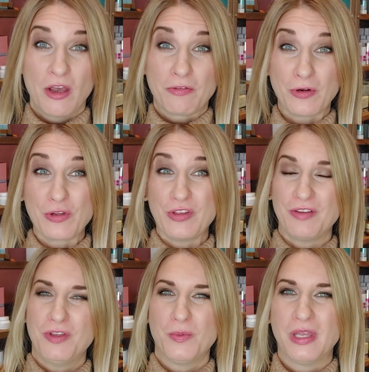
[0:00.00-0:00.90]
First,
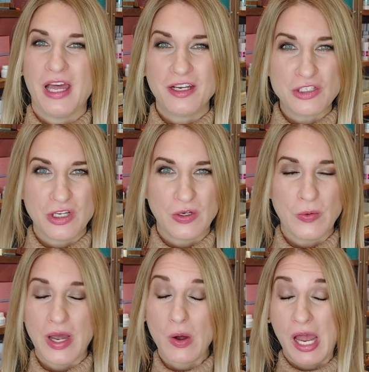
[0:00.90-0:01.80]
if you would like
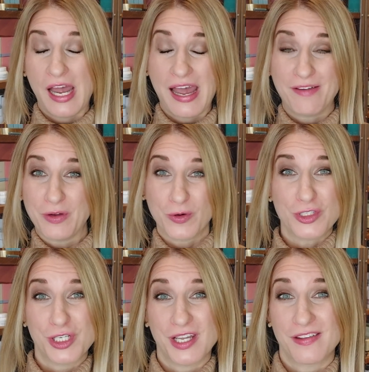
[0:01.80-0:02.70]
to have your
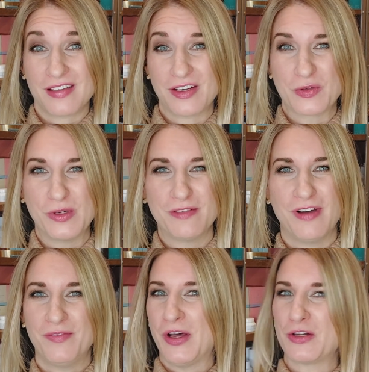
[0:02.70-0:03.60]
chance at a
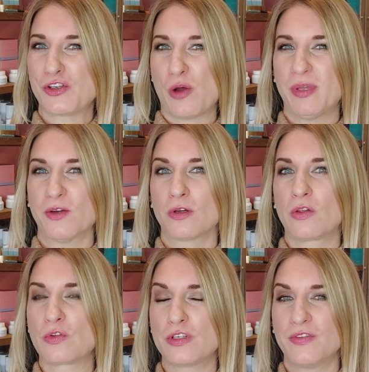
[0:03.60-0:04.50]
$25 ShopEco
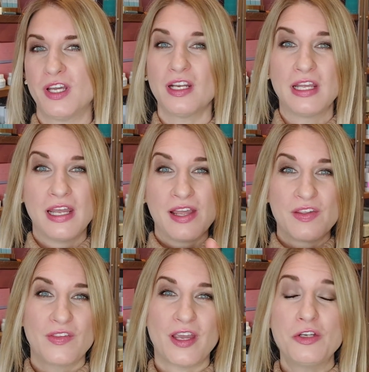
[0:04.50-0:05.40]
gift certificate,
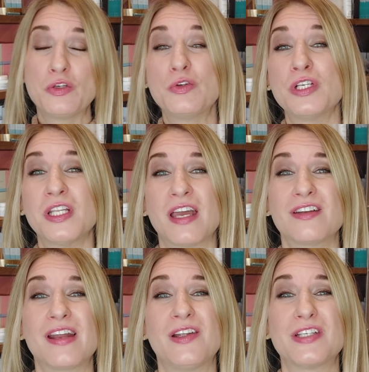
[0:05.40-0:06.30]
stay tuned to the end
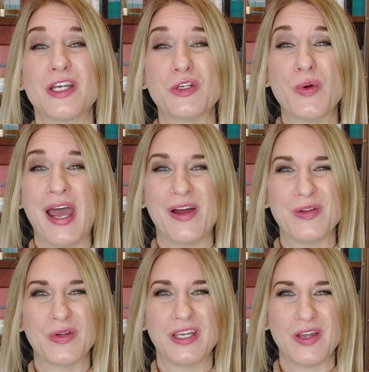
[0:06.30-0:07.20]
and I'll tell you how you
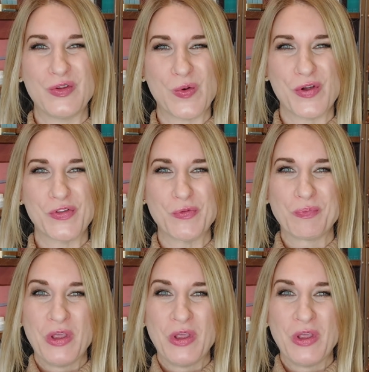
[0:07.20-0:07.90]
can get yours.